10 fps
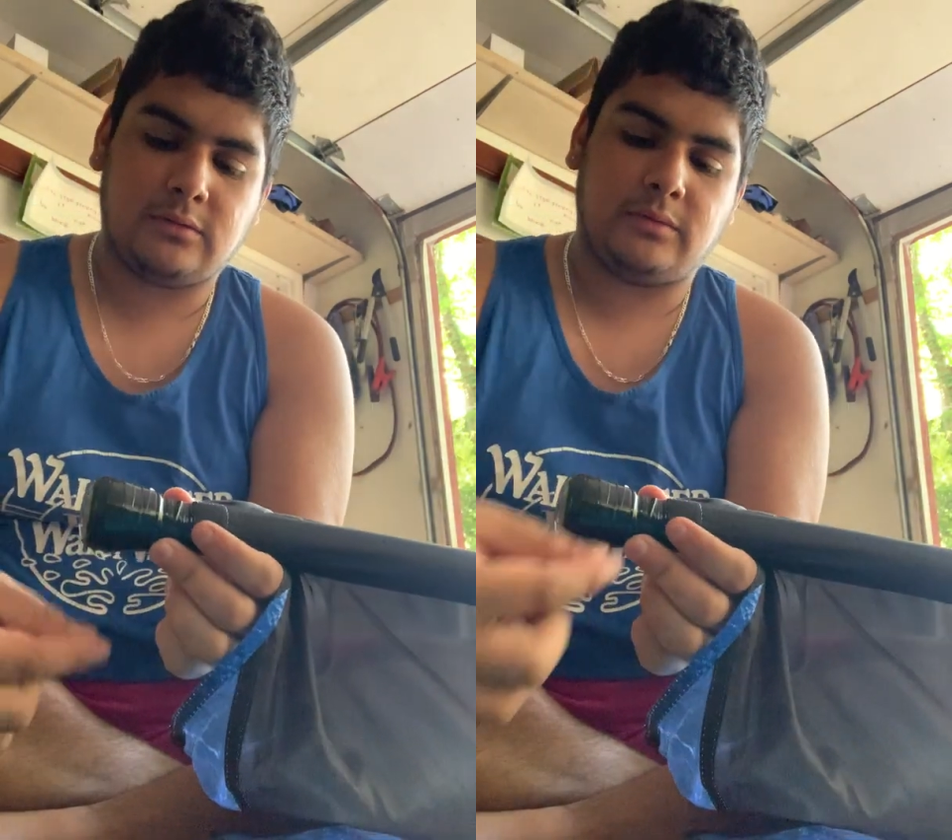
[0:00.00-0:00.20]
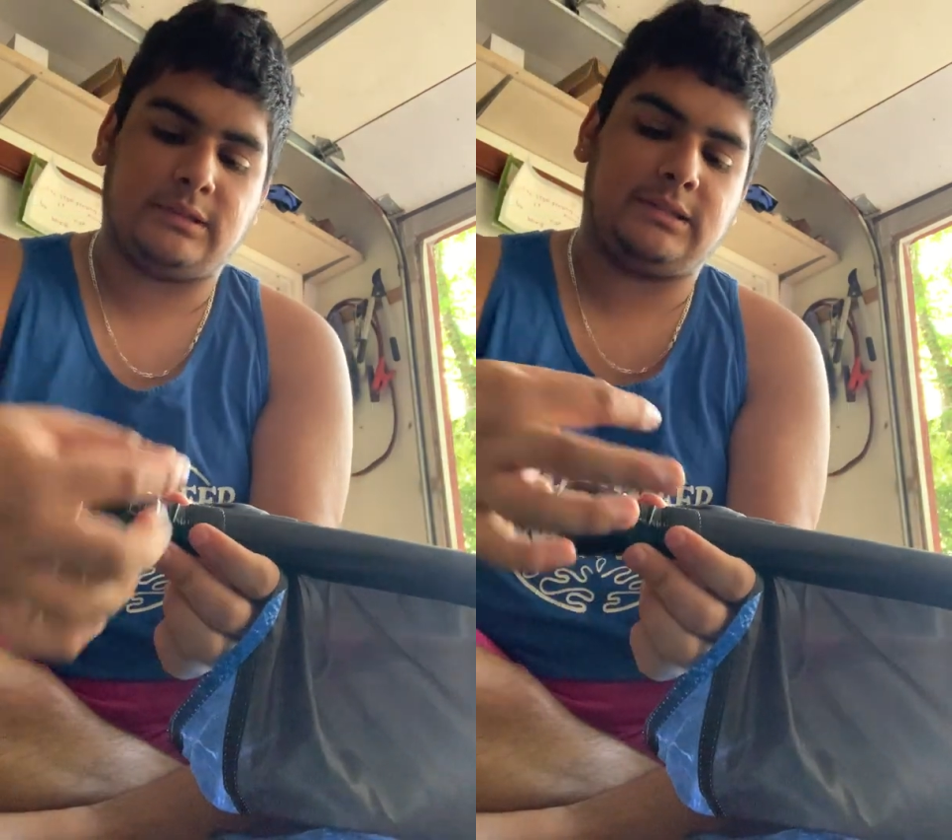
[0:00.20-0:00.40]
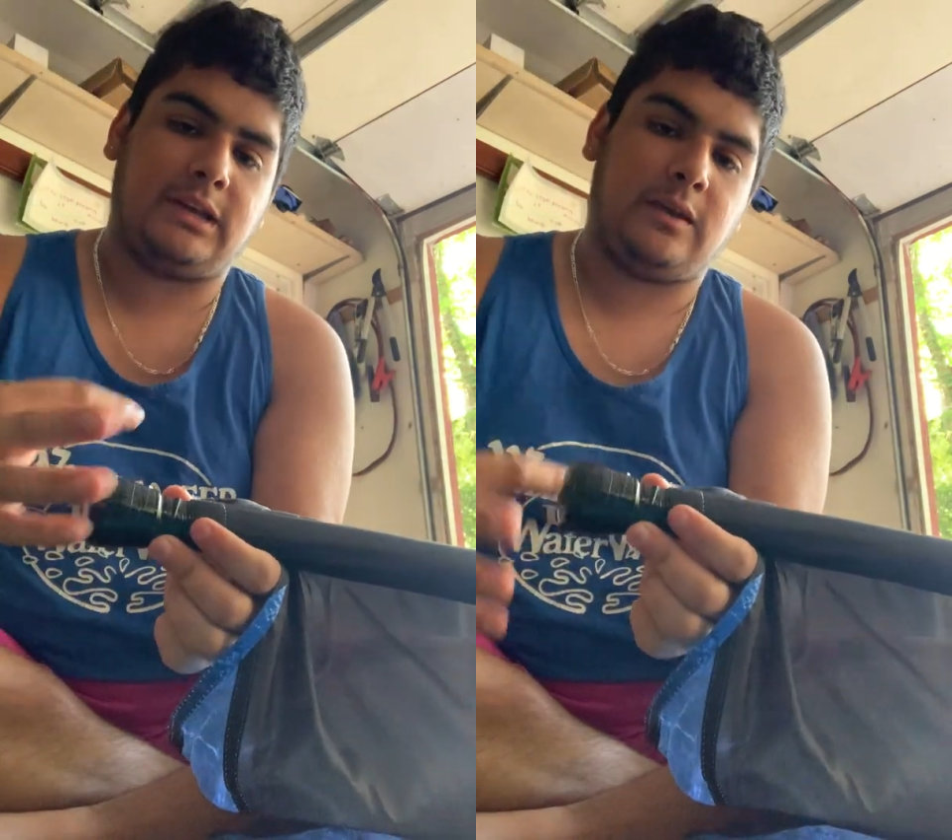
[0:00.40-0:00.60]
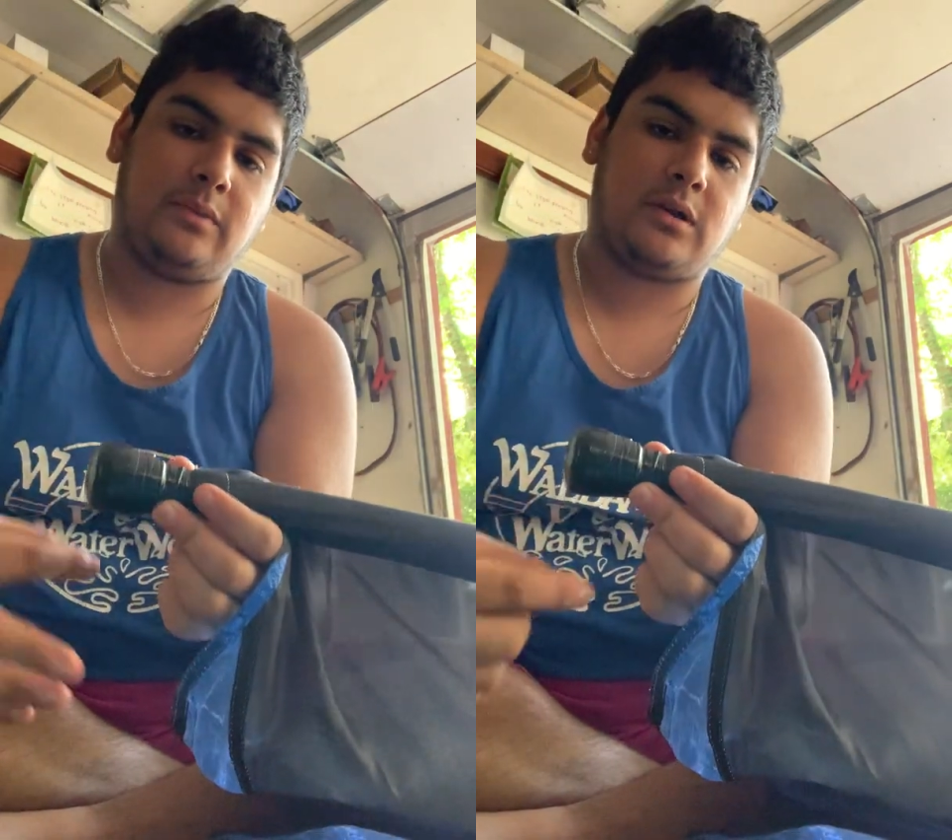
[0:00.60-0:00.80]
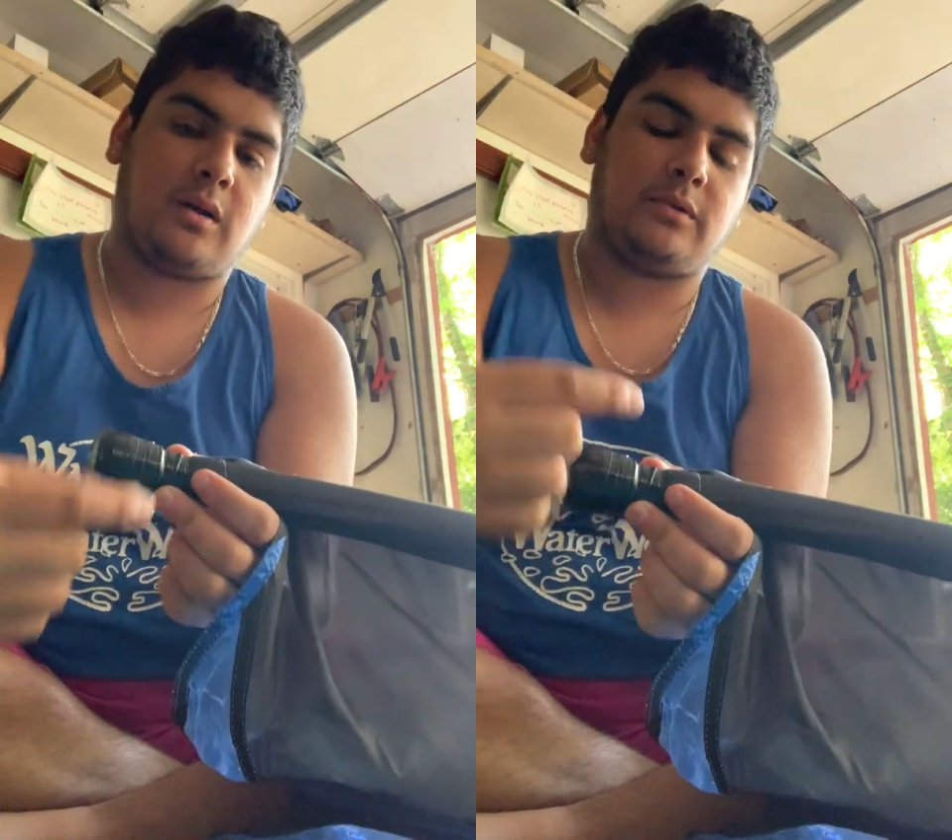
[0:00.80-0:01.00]
with the tape
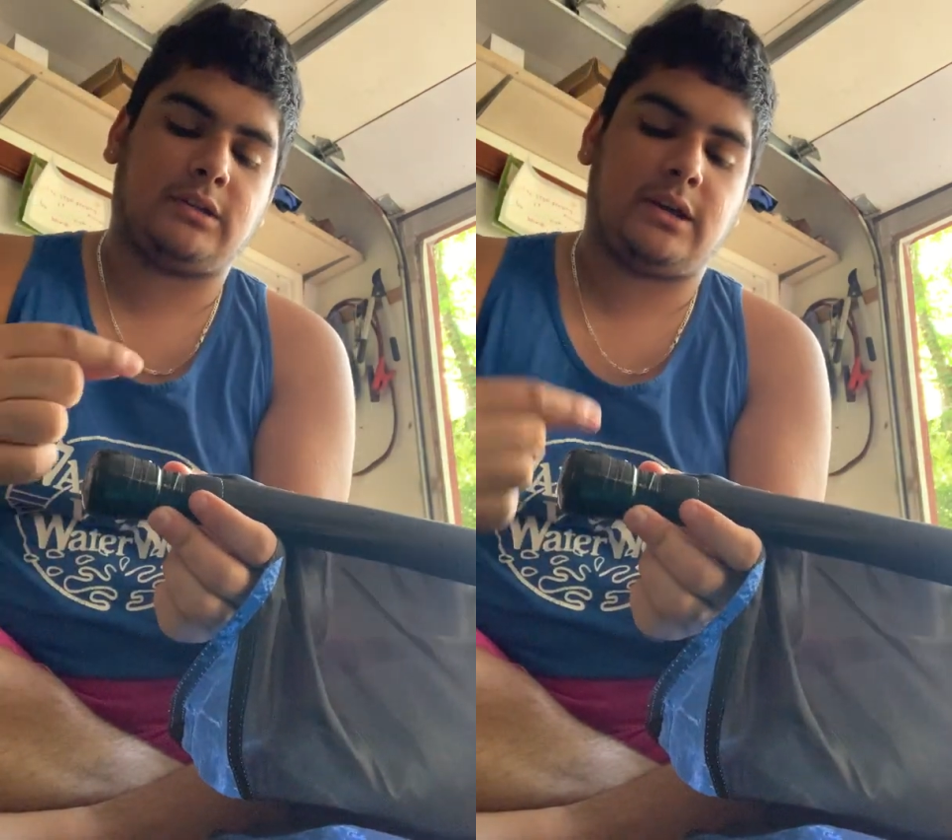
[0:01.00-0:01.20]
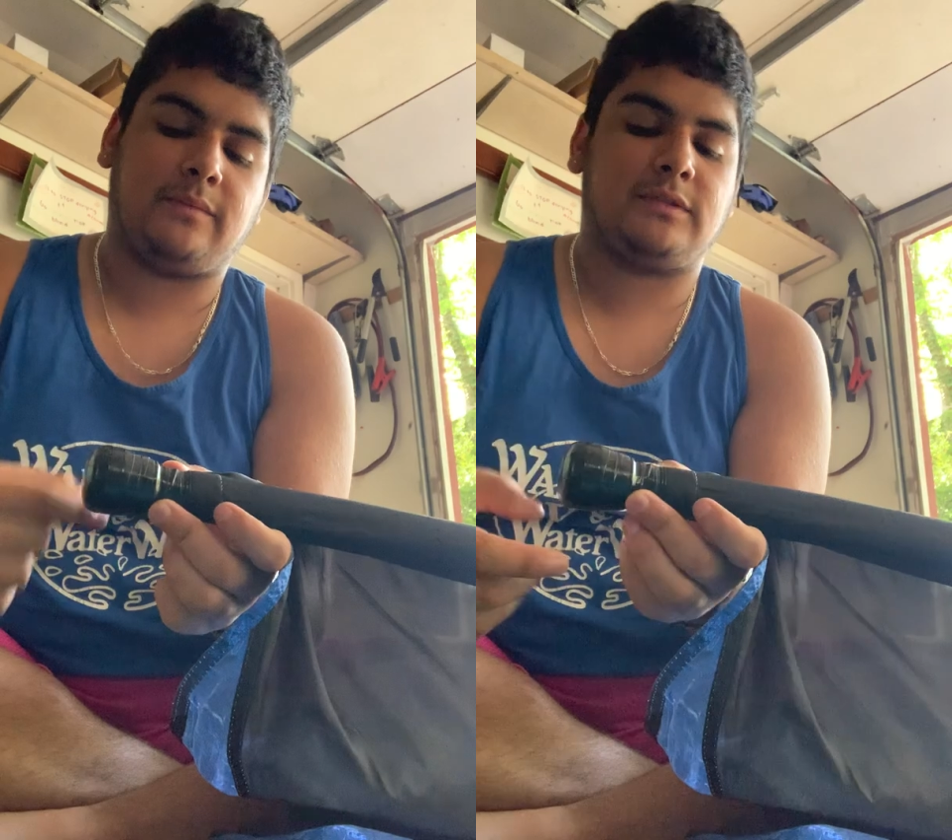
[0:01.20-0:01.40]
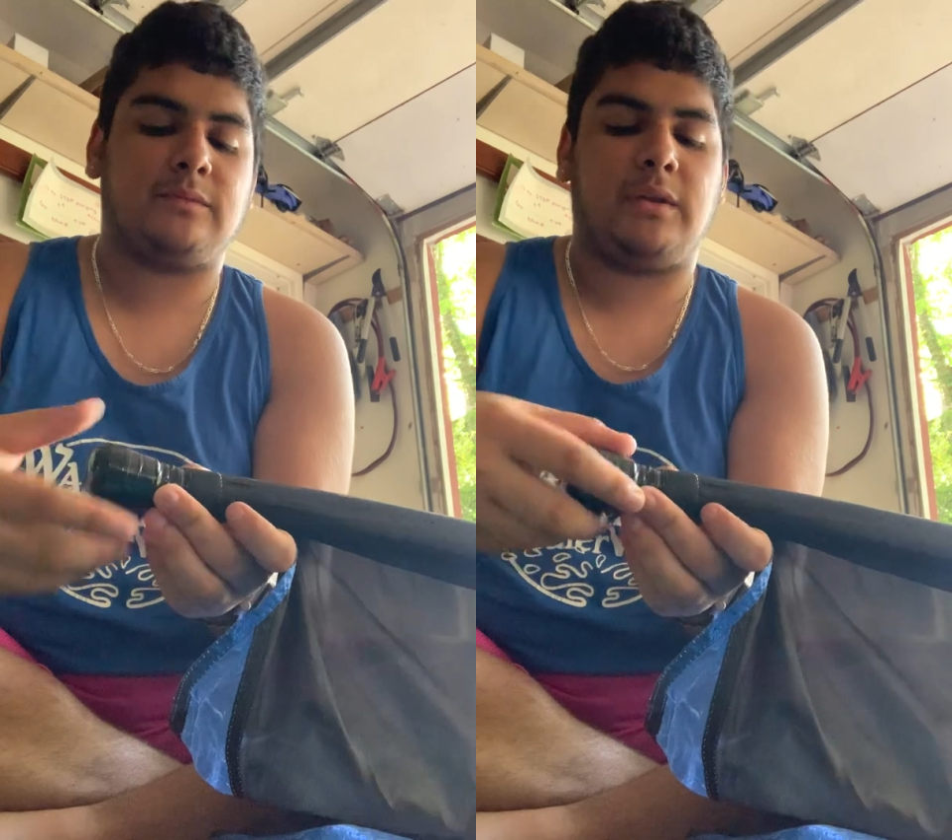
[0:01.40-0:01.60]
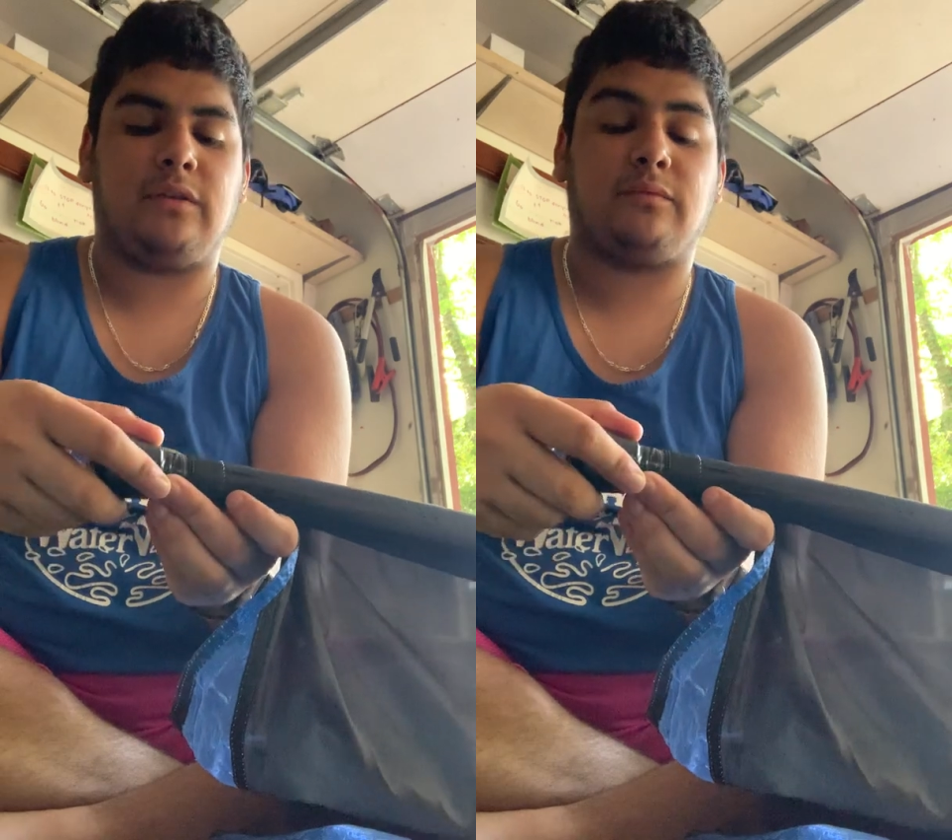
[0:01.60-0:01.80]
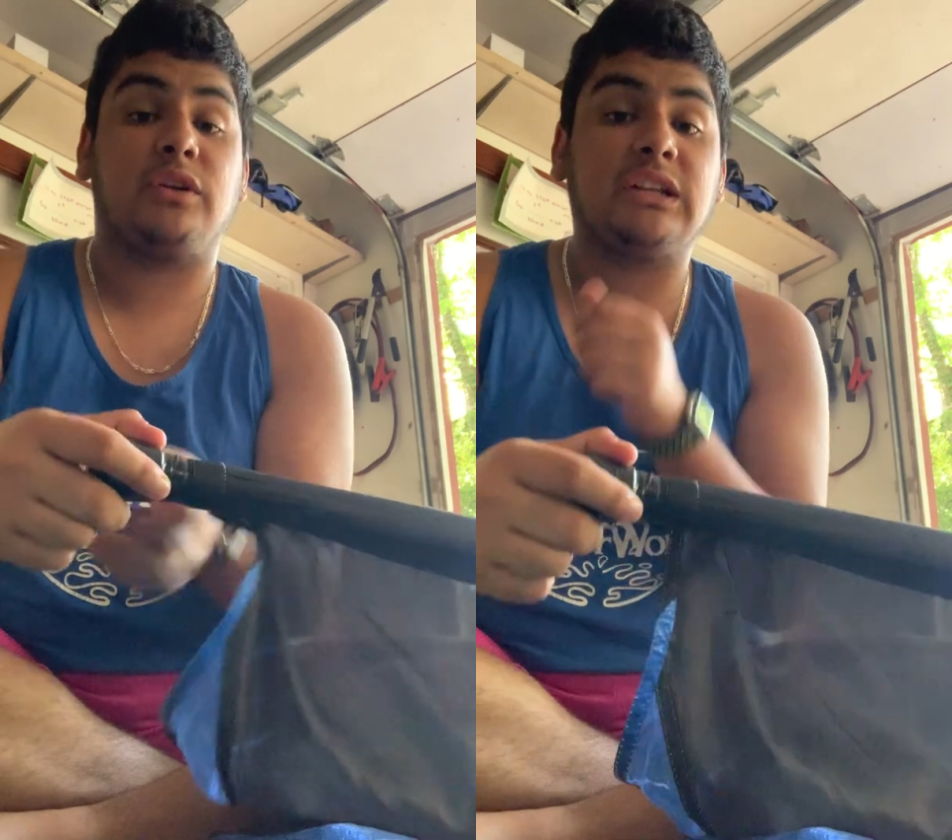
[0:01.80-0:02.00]
a couple times, made
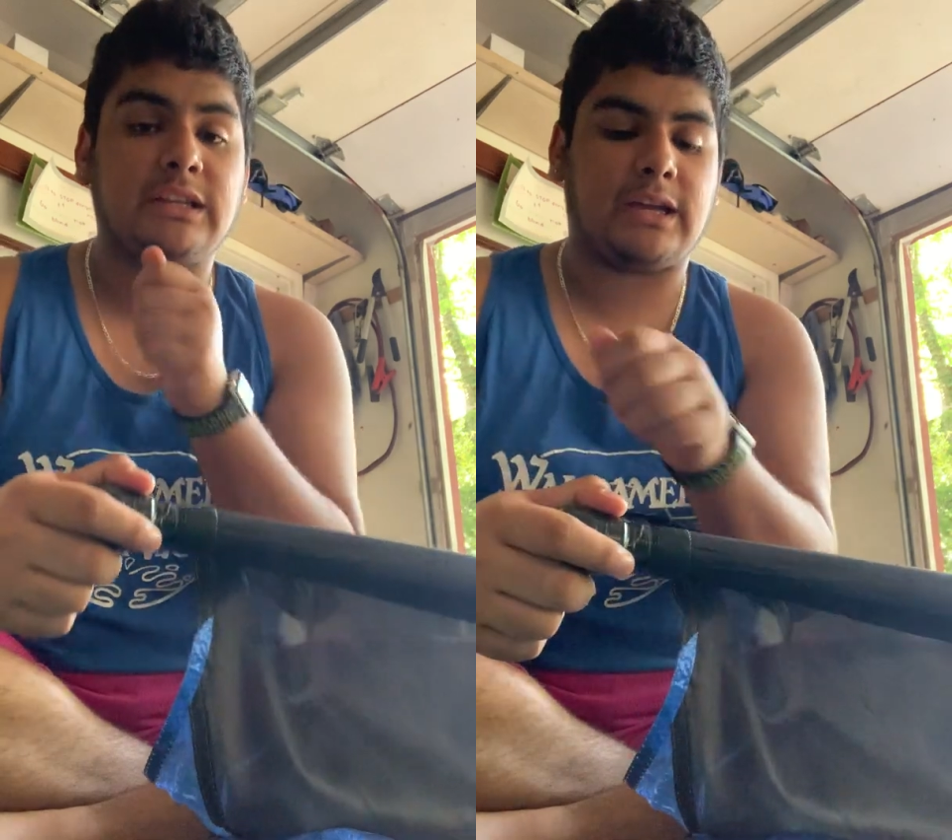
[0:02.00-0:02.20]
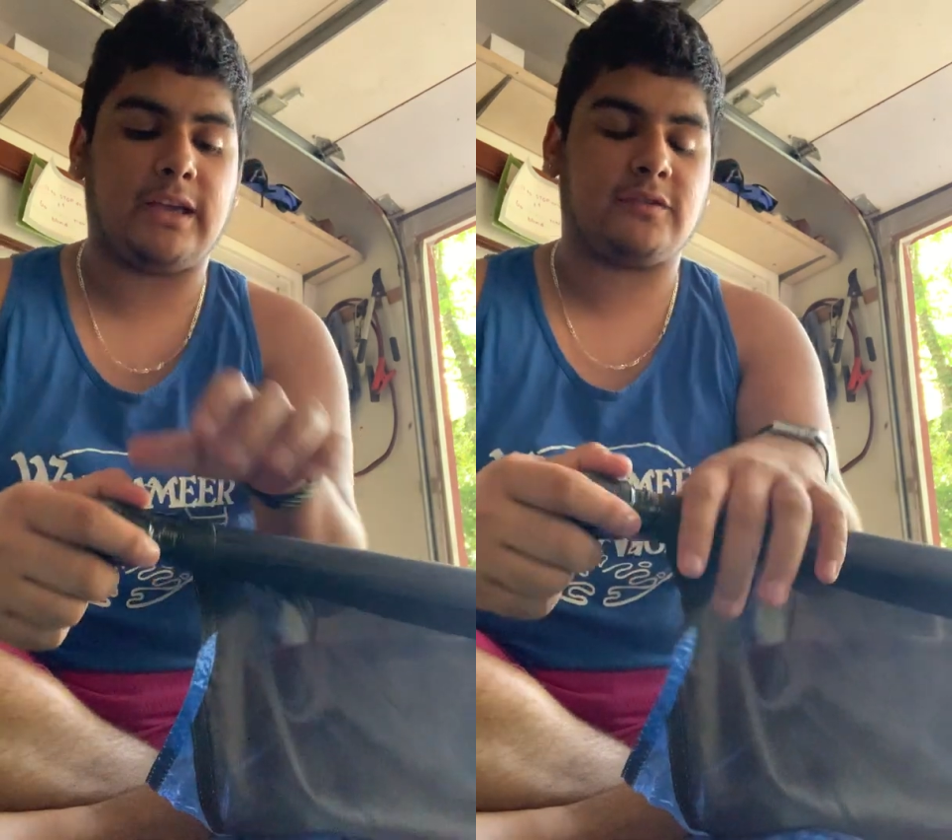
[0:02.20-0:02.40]
it really tight.